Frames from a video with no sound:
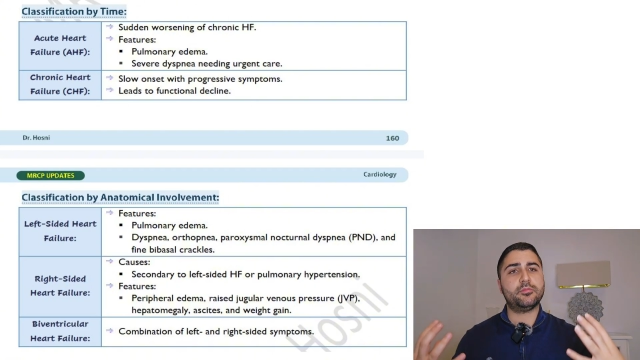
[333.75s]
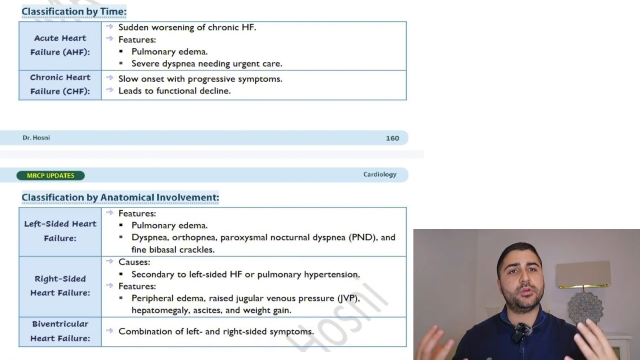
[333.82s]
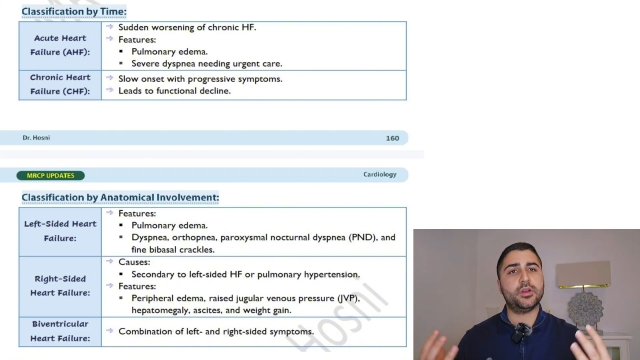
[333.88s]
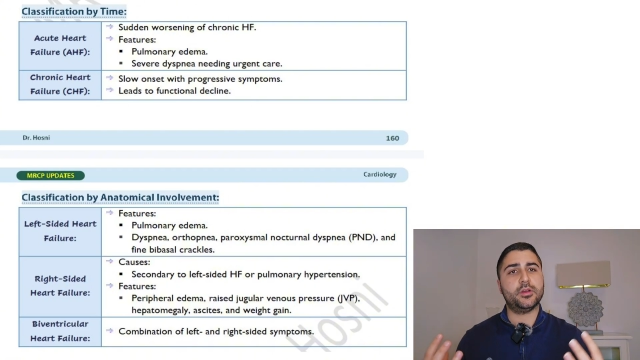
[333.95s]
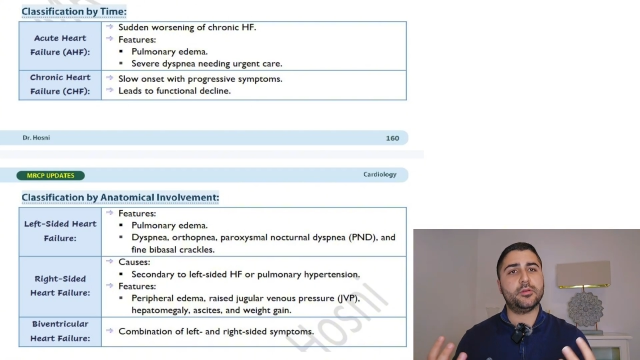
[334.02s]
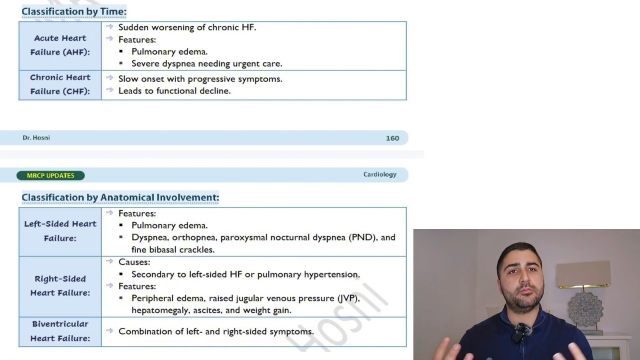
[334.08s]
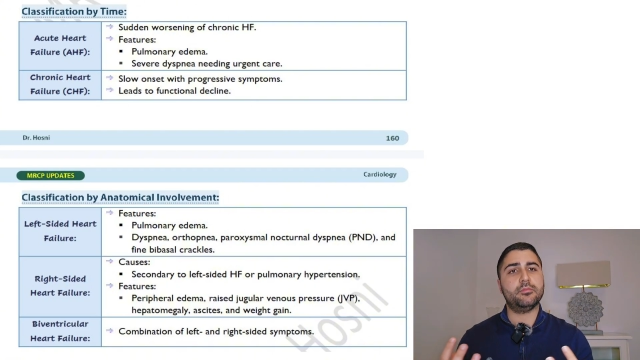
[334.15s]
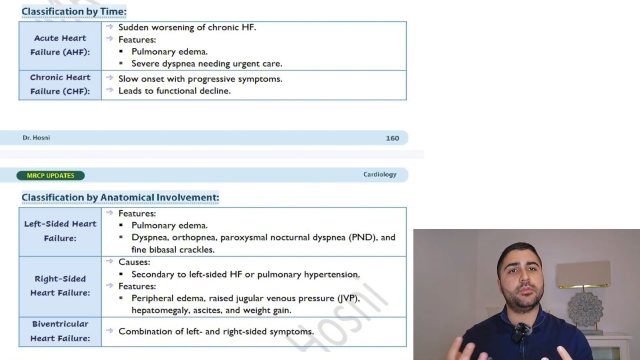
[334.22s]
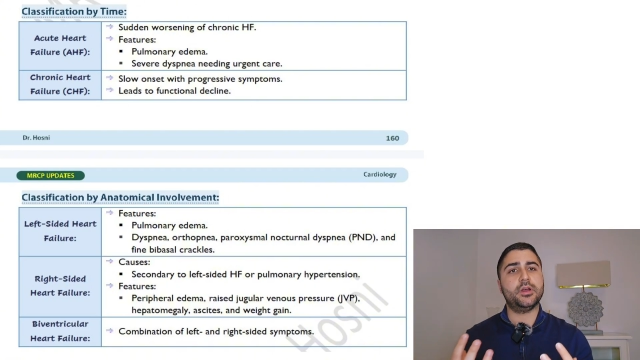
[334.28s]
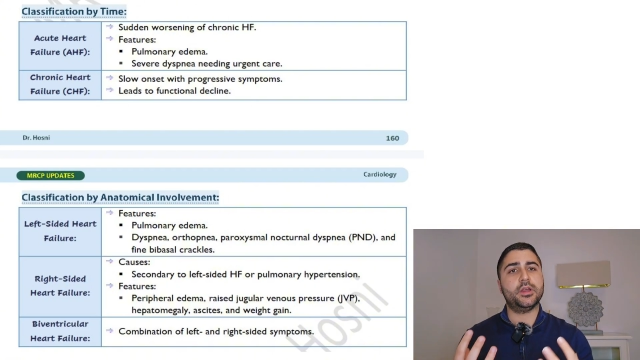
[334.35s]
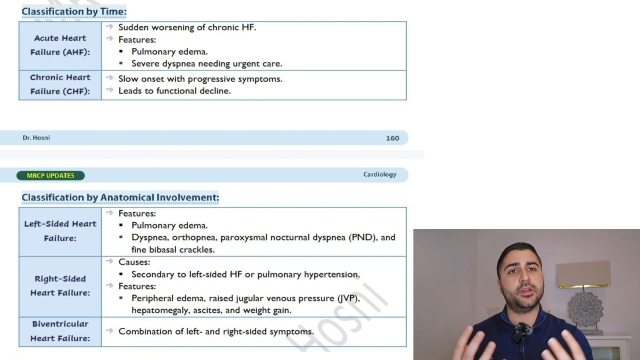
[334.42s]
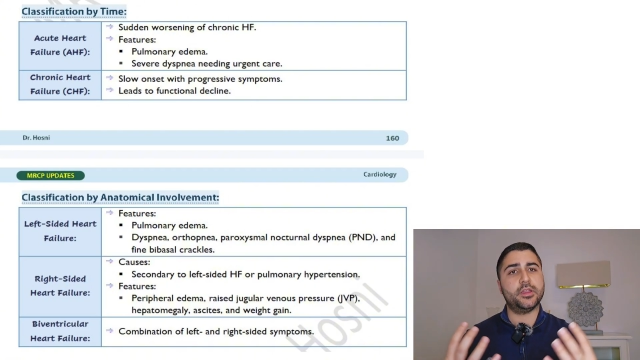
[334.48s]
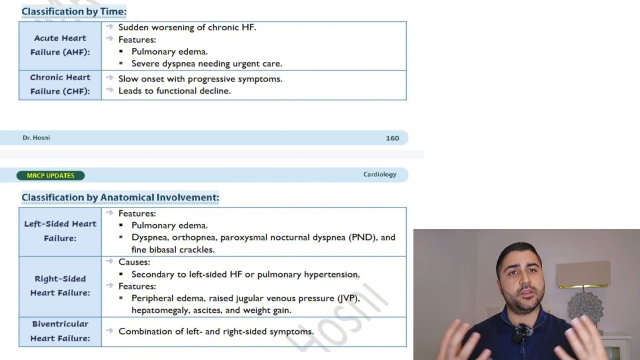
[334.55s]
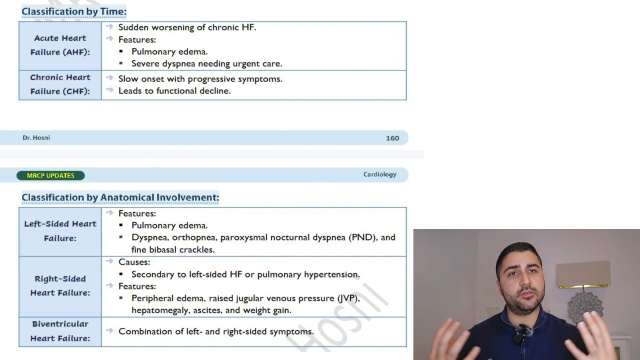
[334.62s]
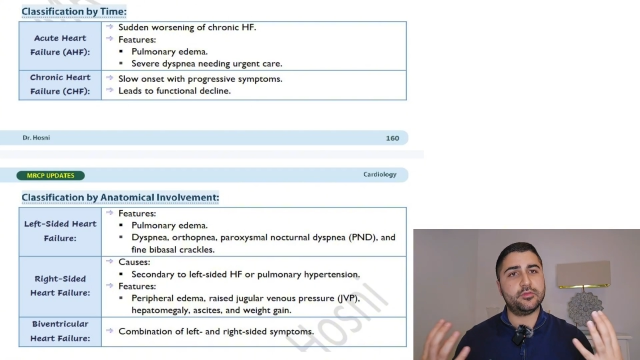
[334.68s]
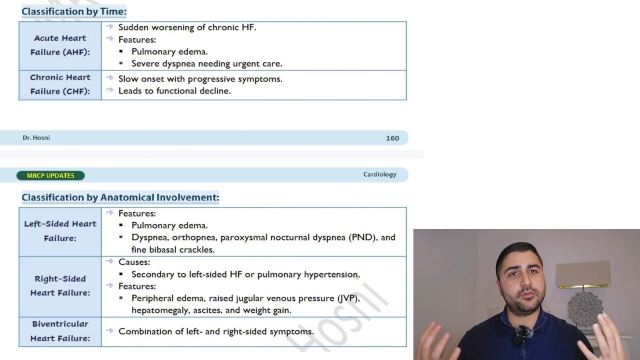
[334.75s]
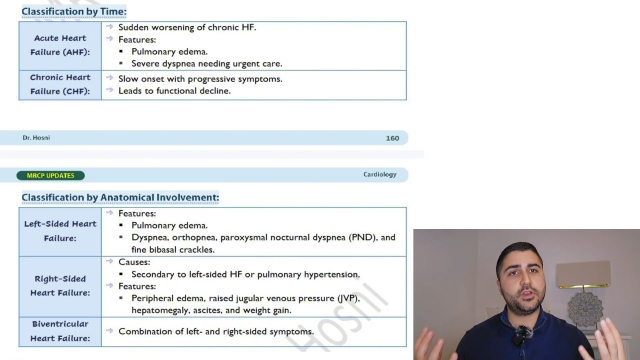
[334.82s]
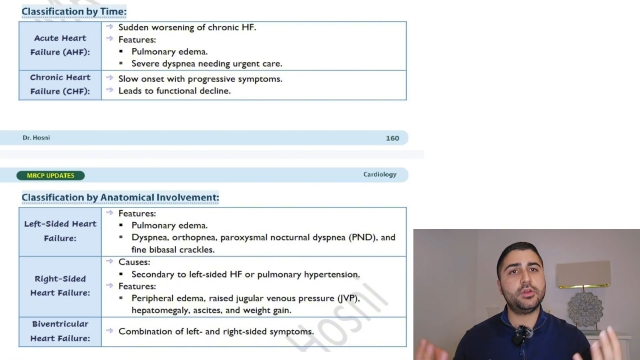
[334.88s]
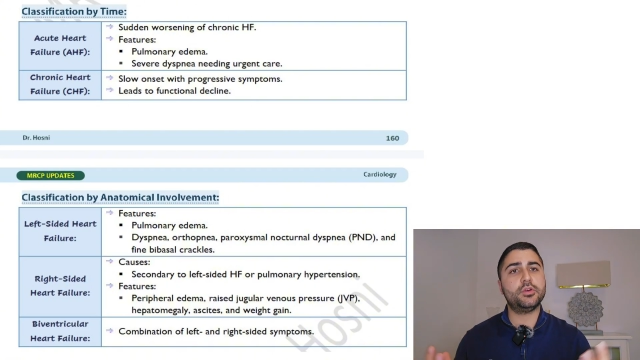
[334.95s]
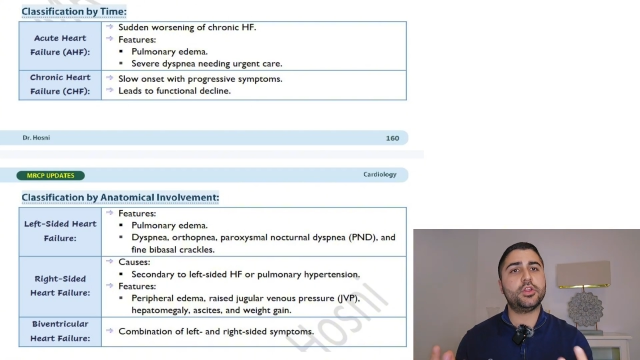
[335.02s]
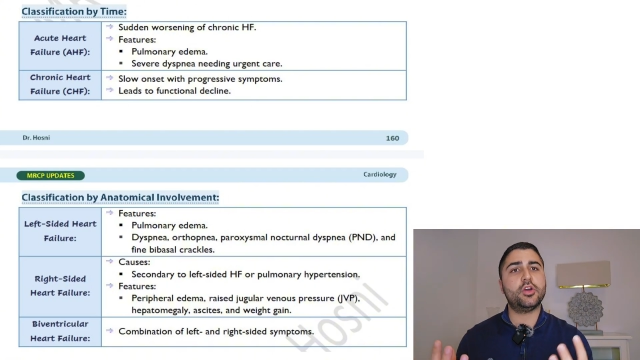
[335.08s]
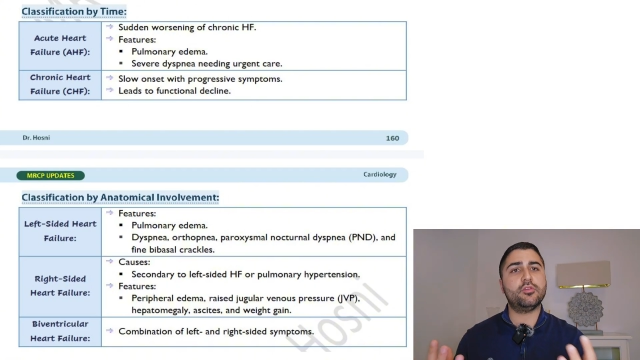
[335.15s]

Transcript: a fluid